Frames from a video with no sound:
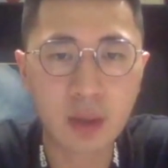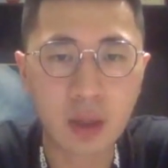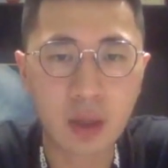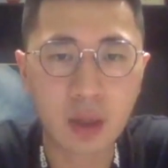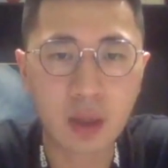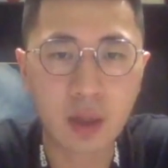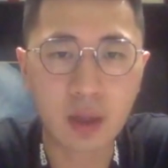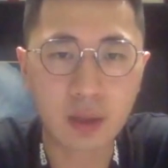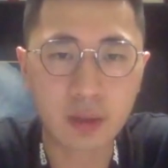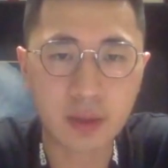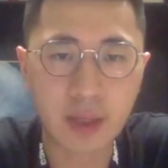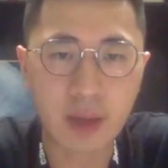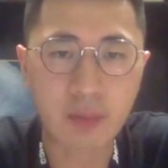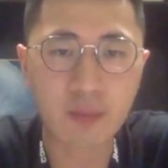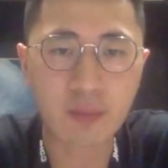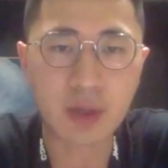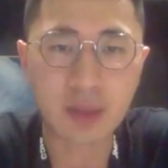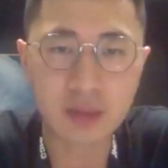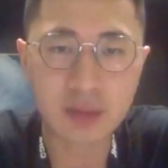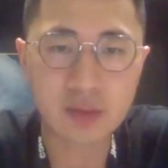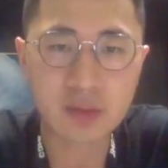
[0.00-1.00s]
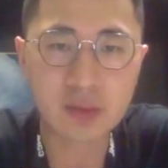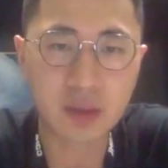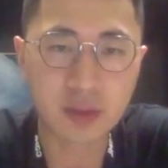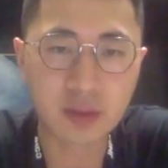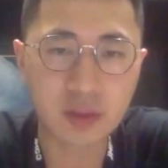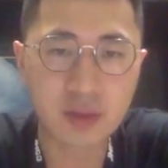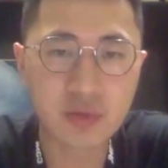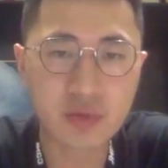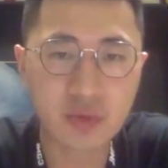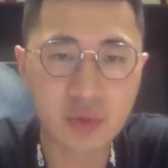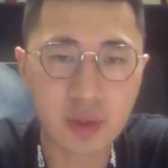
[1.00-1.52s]
uh, camera lens
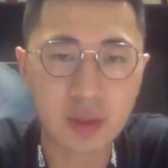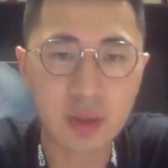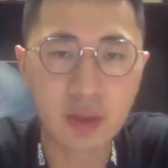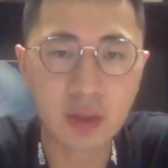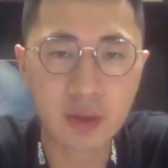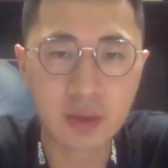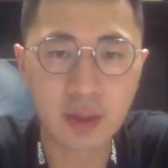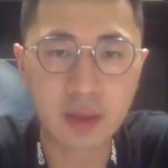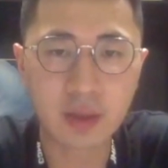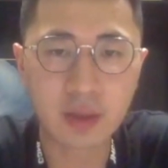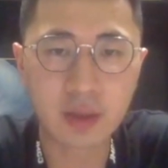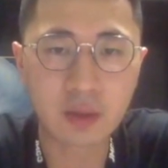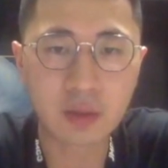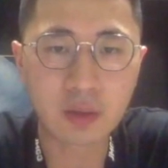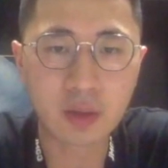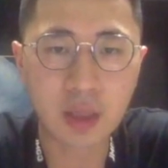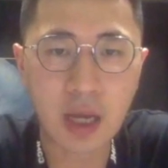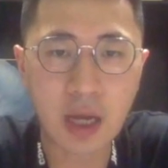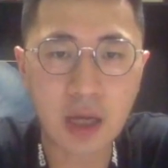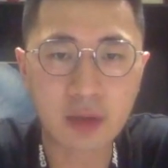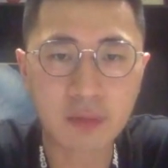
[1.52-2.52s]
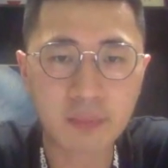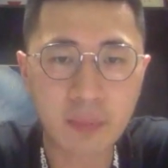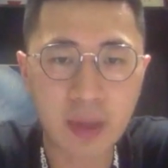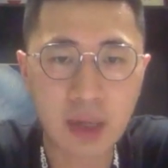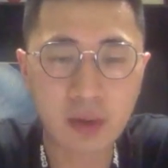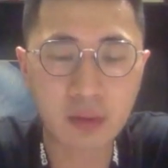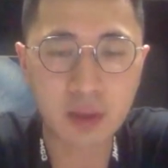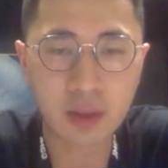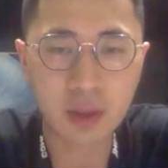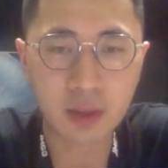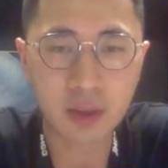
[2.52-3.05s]
industry, that they know a lot
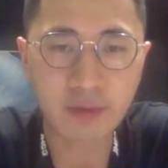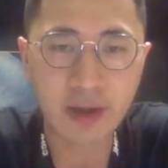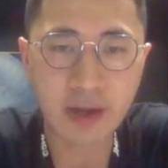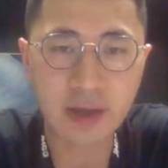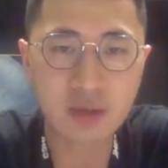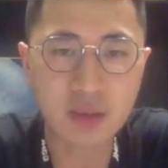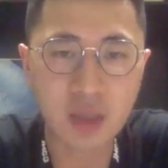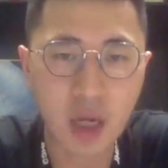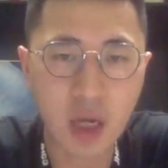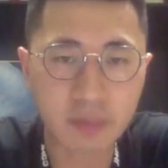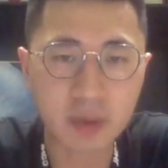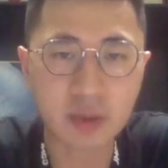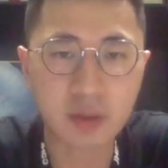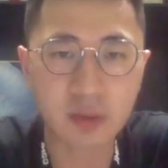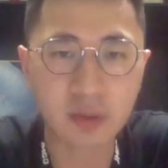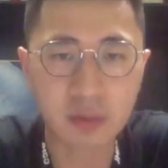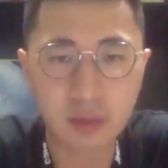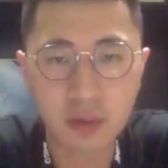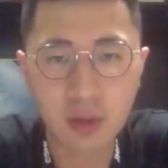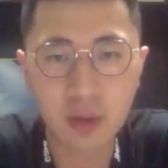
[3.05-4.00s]
about the advanced optical